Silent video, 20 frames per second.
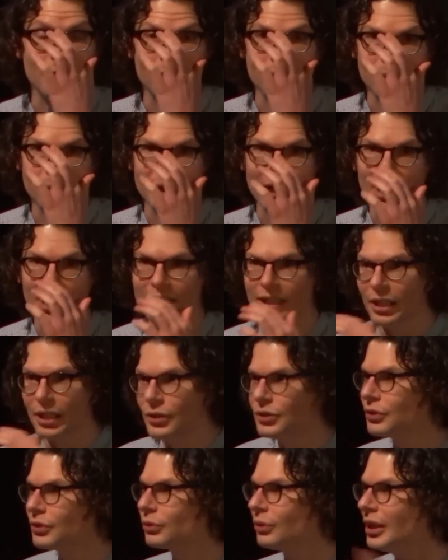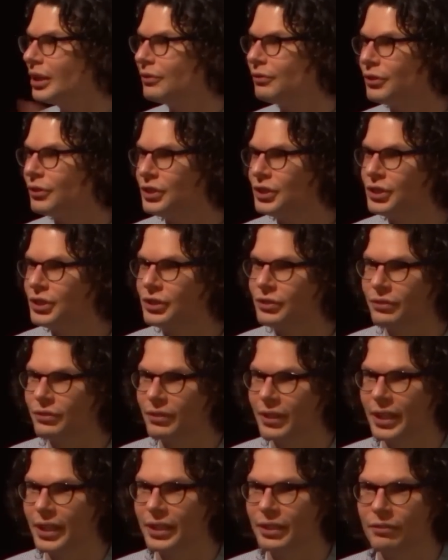we had loads of great footage of,
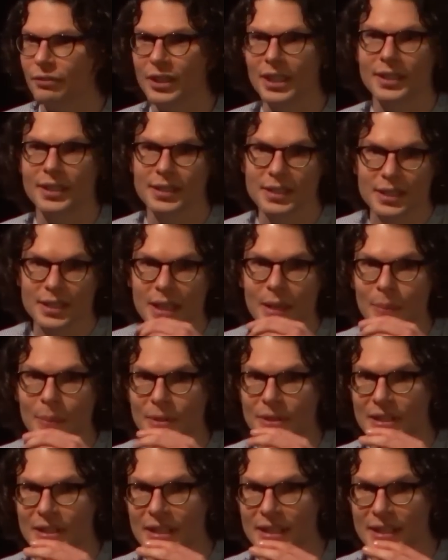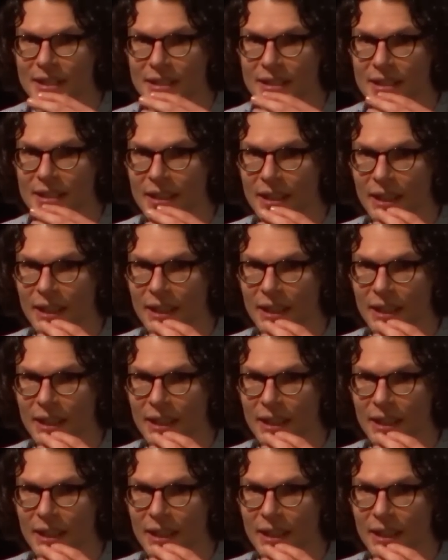like, vegan celebrities,